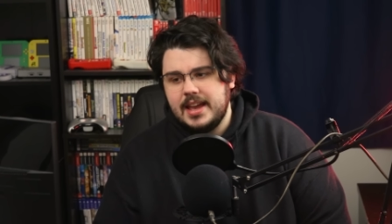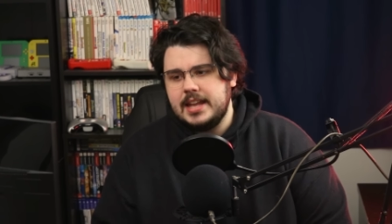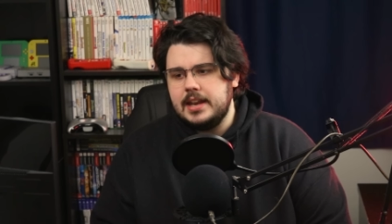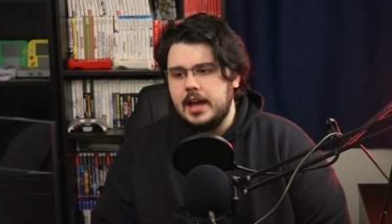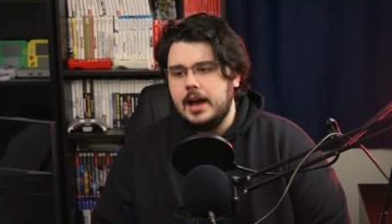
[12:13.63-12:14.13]

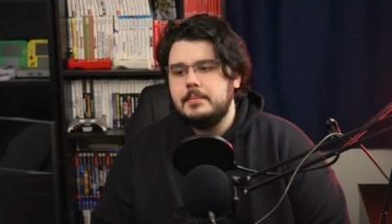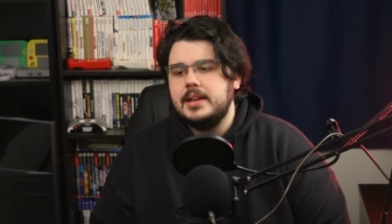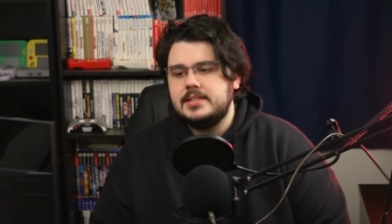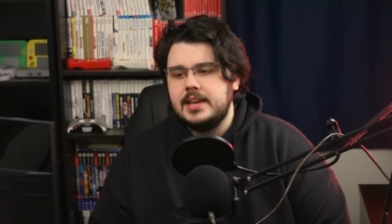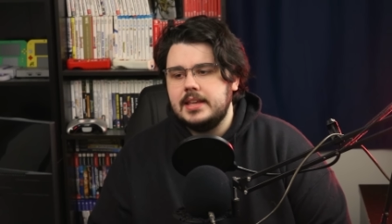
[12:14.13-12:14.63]
And I'm
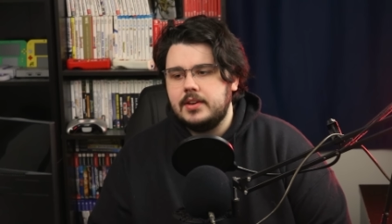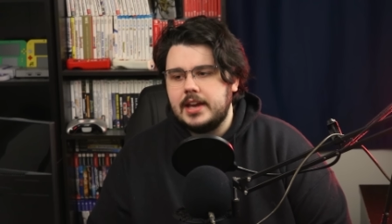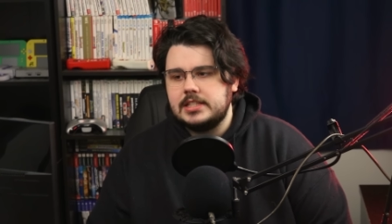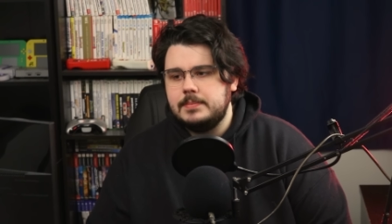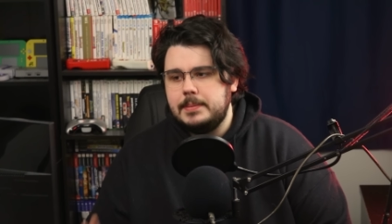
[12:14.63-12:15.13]
not saying there
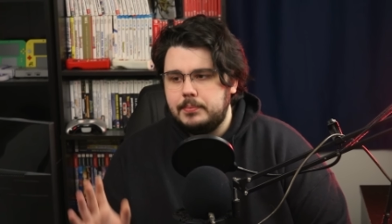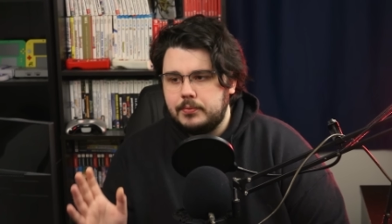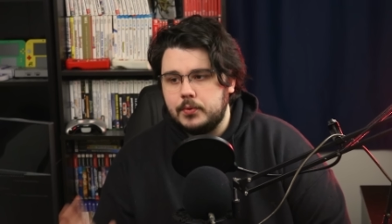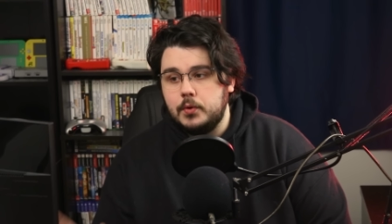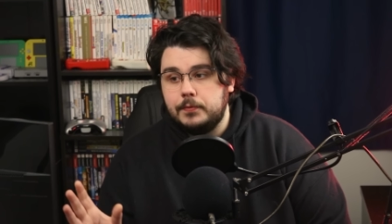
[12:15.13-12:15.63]
has to be
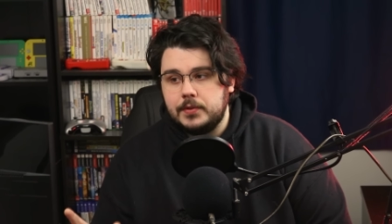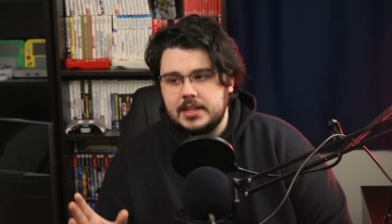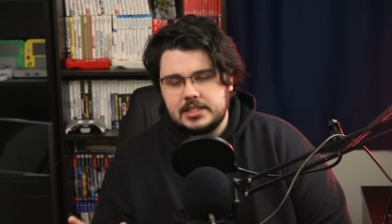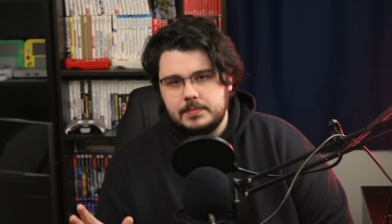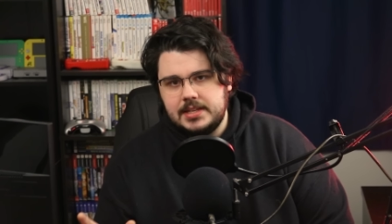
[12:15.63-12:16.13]
proof for
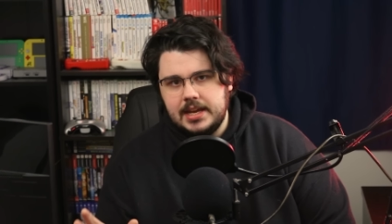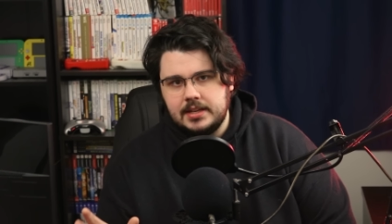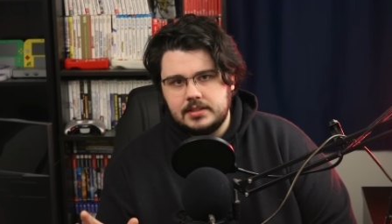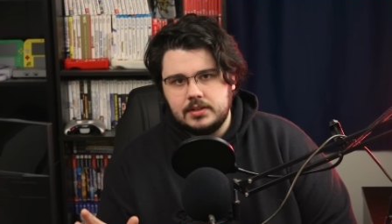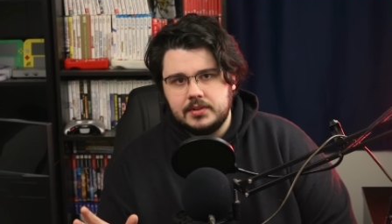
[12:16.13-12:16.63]
this to be
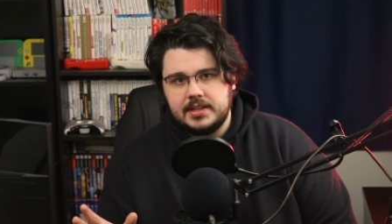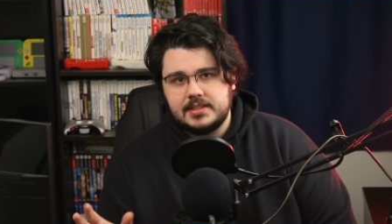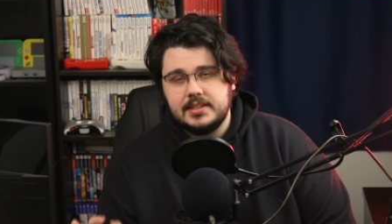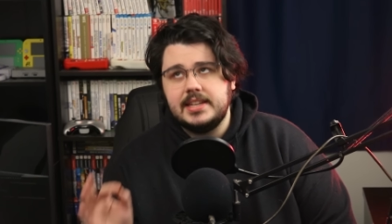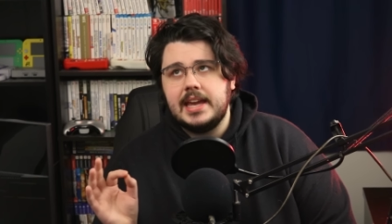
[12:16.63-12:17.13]
taken
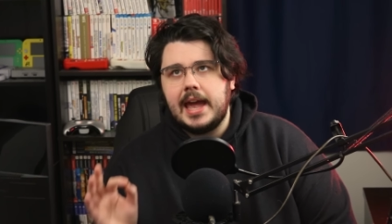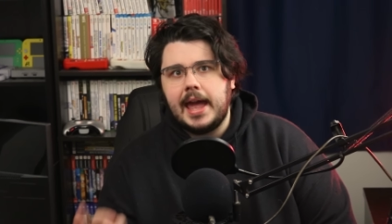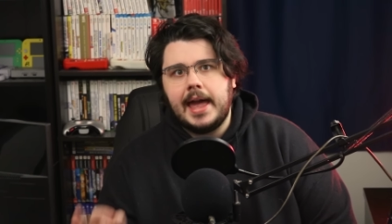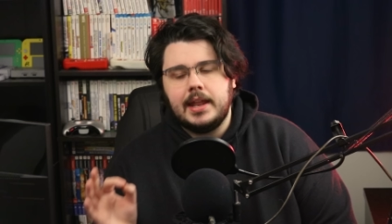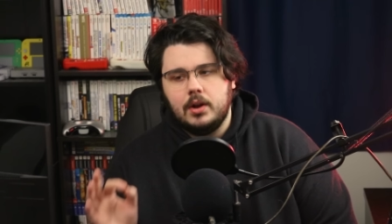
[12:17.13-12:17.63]
seriously
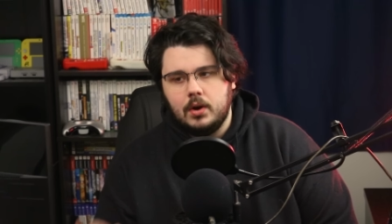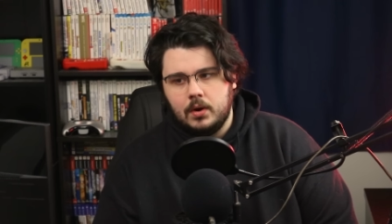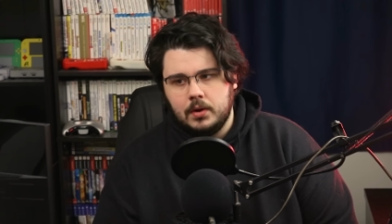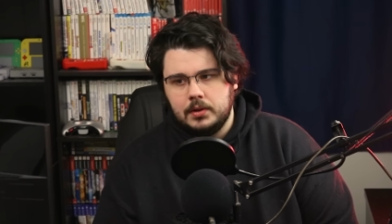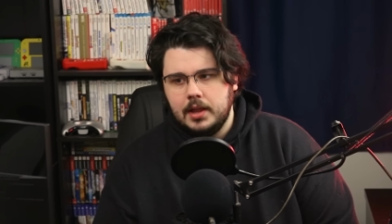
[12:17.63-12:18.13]
at
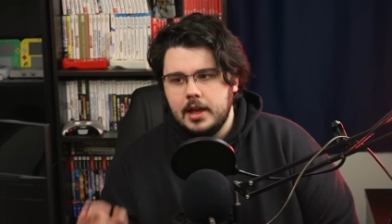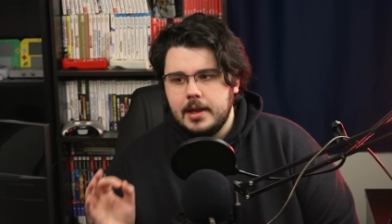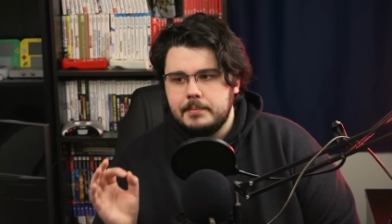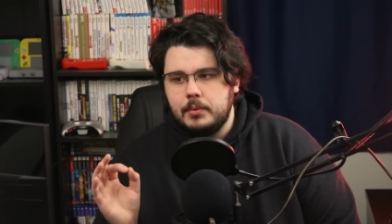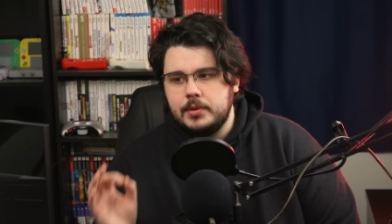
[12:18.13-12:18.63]
all,
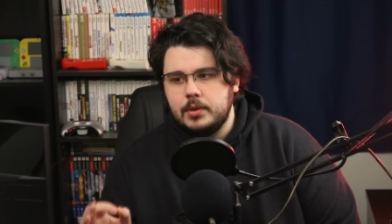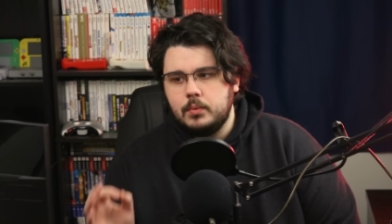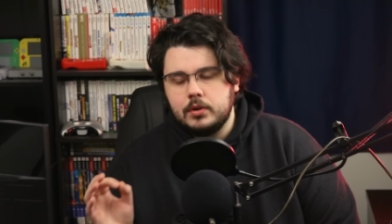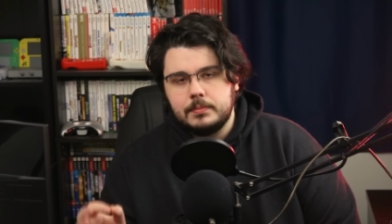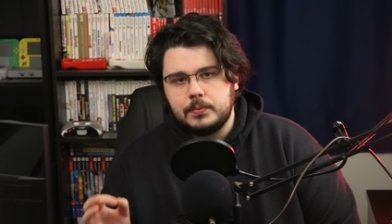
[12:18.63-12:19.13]
but when the
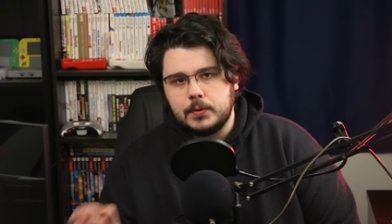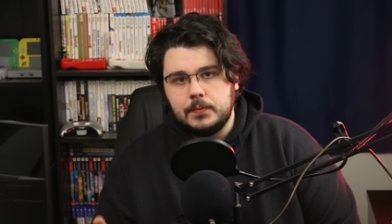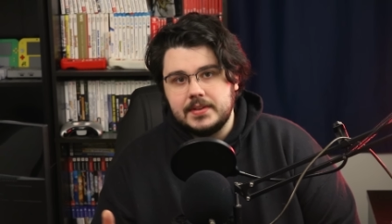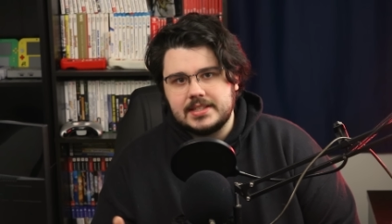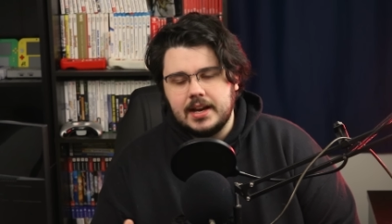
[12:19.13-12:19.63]
word
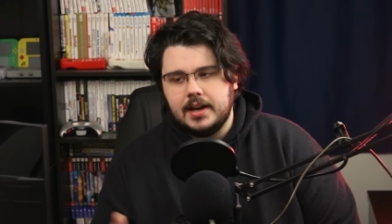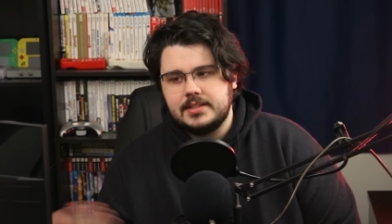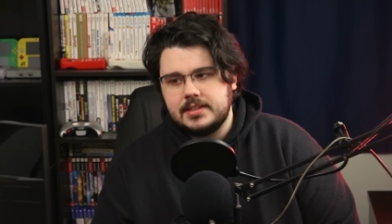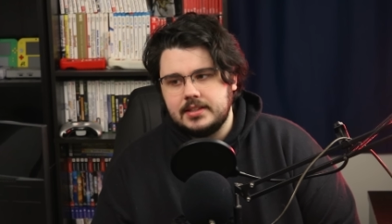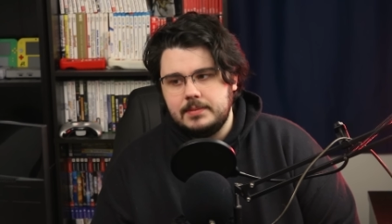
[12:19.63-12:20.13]
proof is
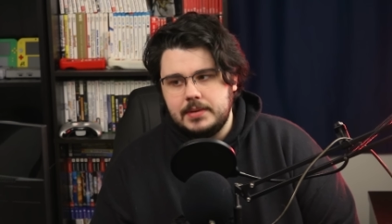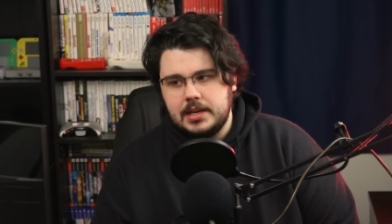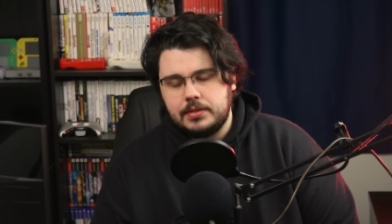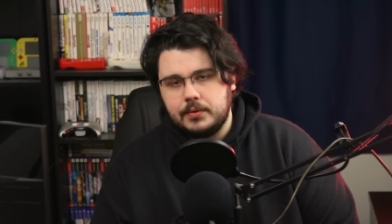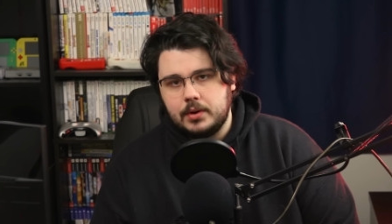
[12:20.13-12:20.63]
constantly
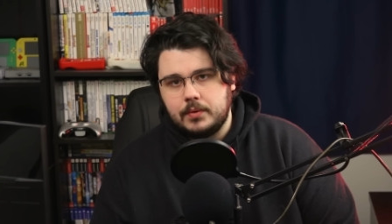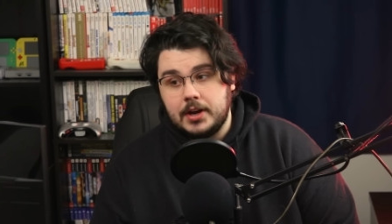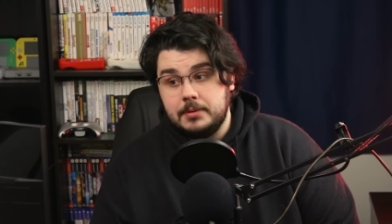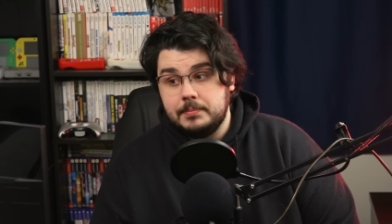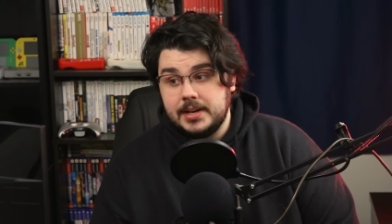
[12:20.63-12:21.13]
being thrown
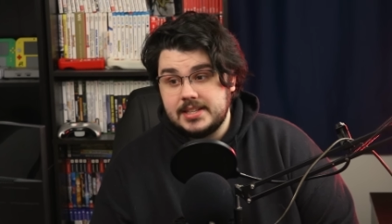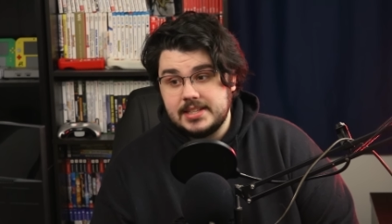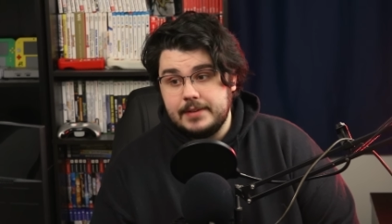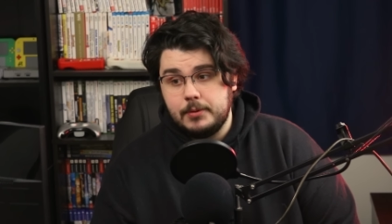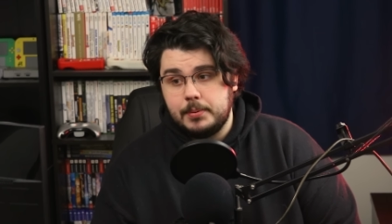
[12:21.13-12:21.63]
around but it's
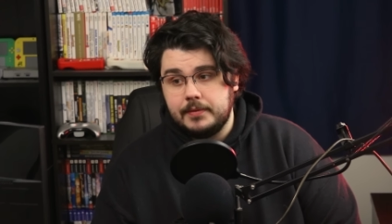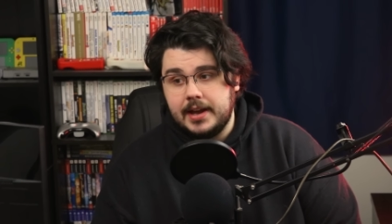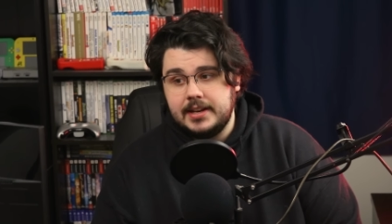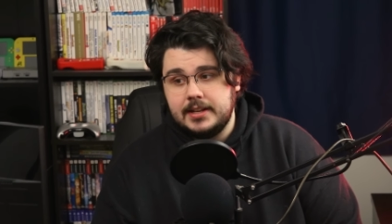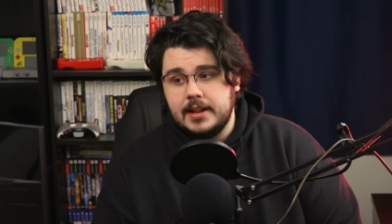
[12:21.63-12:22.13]
never
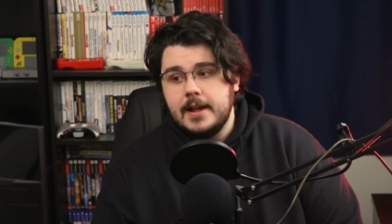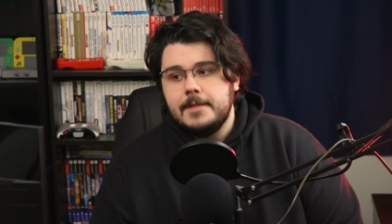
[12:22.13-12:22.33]
provided,